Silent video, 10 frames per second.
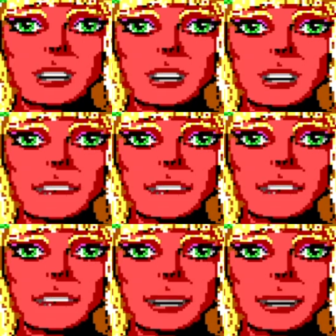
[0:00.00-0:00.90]
The fairy
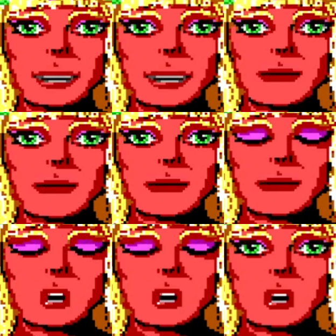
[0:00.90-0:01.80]
sighs. She yanked it
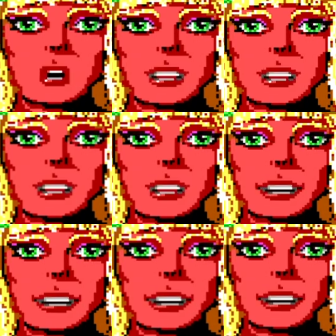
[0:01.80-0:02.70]
from my neck and
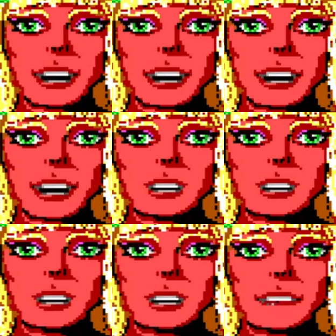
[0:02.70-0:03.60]
raced away, screeching with
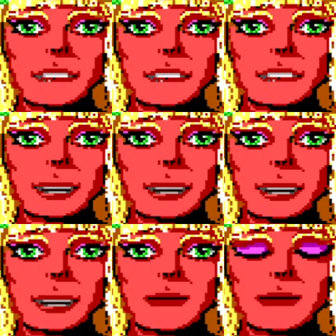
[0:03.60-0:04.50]
laughter.
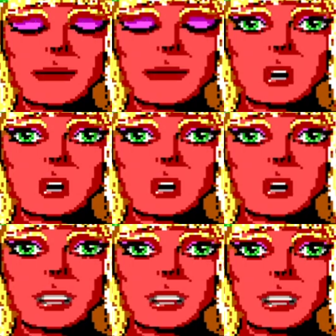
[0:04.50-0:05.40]
Immediately, I felt my
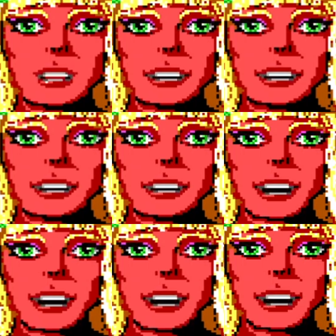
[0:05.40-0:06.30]
powers diminishing
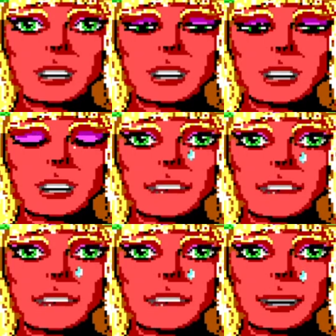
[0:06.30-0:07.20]
and my body
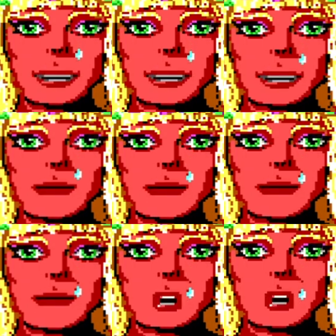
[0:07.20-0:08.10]
weakening. I
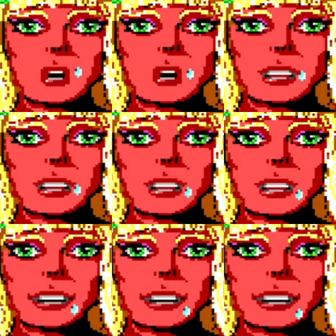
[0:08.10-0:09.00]
will die in
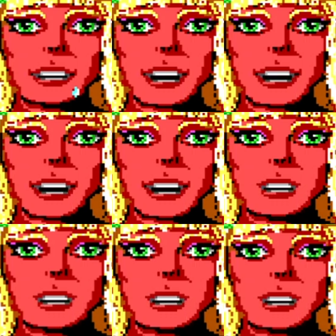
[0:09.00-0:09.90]
24
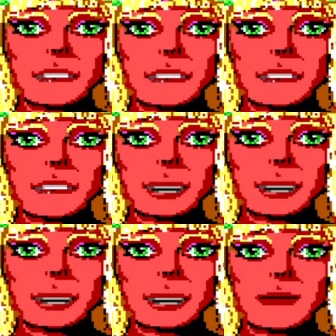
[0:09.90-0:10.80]
hours if my
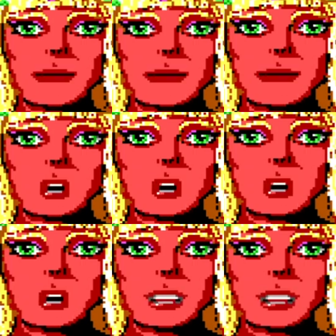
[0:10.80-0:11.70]
talisman is not
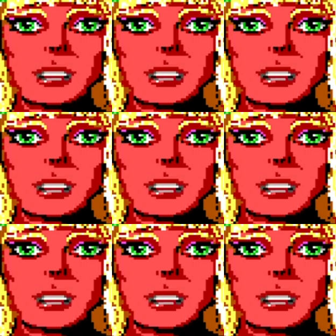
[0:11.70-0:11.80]
returned.